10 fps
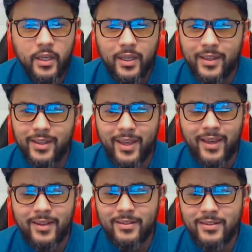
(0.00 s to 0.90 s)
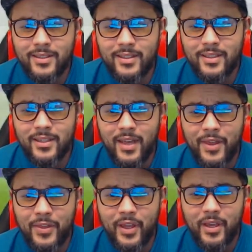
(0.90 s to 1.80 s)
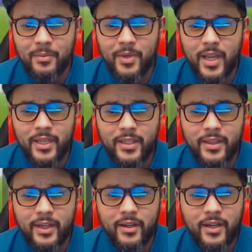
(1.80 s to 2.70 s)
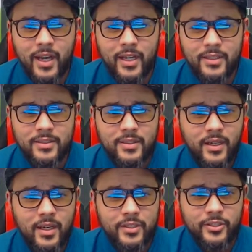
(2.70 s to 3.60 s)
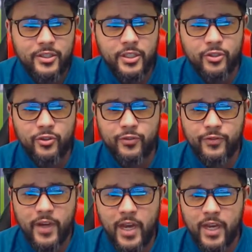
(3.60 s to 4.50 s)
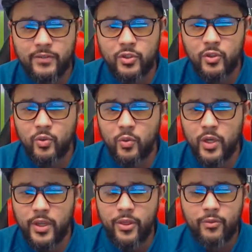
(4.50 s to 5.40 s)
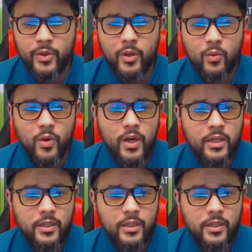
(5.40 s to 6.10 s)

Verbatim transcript: yeah, I think I'm going to end it there, guys. Uh, as you see, 2 5, 2 1, 3 1.